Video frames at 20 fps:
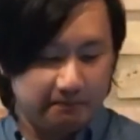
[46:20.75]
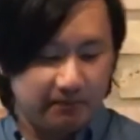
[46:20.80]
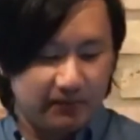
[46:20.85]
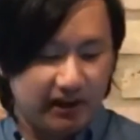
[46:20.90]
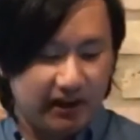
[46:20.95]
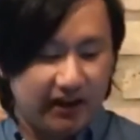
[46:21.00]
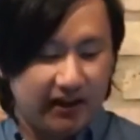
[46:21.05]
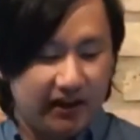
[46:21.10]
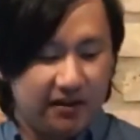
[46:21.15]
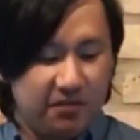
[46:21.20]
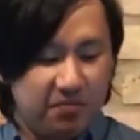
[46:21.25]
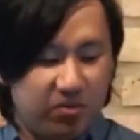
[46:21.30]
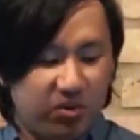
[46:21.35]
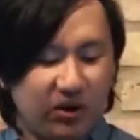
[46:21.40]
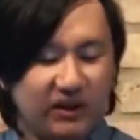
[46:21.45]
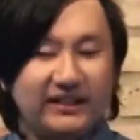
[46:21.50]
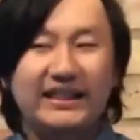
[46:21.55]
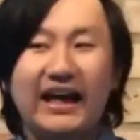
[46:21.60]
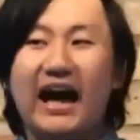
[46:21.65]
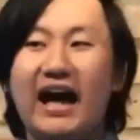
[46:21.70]
And he
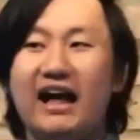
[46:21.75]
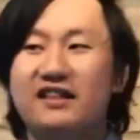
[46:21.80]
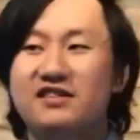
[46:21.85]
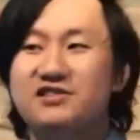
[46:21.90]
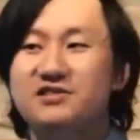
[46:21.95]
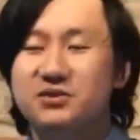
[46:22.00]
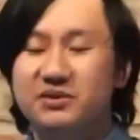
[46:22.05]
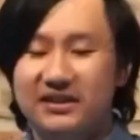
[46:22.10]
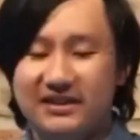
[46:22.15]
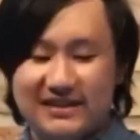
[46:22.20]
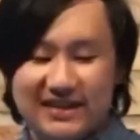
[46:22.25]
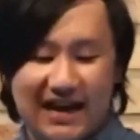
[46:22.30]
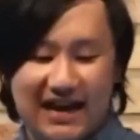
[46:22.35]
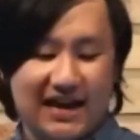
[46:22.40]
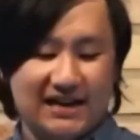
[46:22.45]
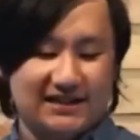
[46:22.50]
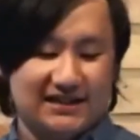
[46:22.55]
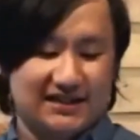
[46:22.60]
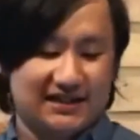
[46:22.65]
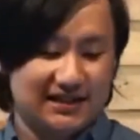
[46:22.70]
put that to the
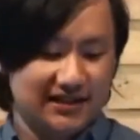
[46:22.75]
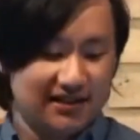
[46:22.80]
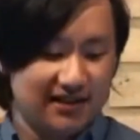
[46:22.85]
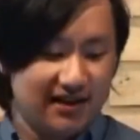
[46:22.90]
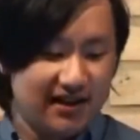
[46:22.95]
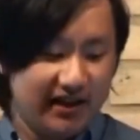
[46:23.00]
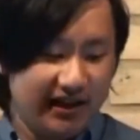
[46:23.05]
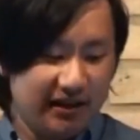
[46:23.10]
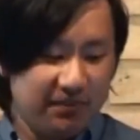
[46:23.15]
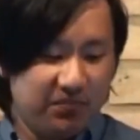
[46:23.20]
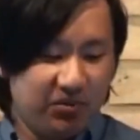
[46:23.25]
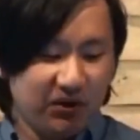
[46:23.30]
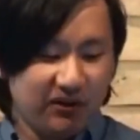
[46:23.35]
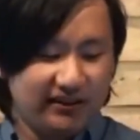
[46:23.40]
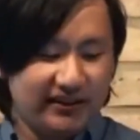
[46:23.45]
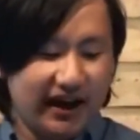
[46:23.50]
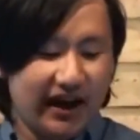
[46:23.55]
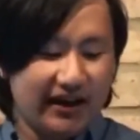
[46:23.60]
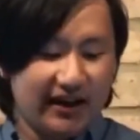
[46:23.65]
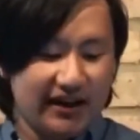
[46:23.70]
test. He put
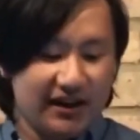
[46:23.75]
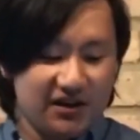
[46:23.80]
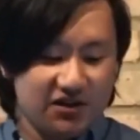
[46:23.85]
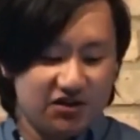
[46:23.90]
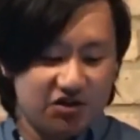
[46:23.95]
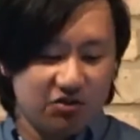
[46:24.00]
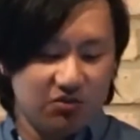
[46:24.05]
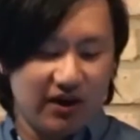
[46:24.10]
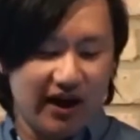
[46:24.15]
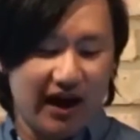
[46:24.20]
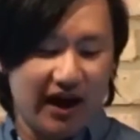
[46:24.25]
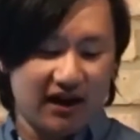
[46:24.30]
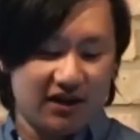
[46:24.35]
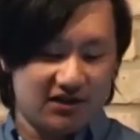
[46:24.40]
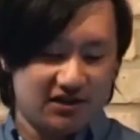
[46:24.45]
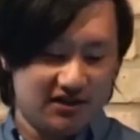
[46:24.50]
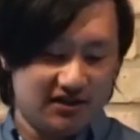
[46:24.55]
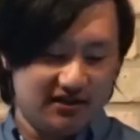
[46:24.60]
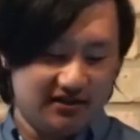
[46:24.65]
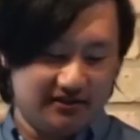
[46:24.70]
that into
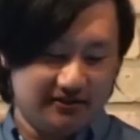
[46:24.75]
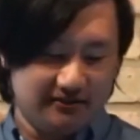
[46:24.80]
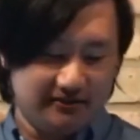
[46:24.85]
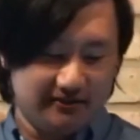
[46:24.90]
action.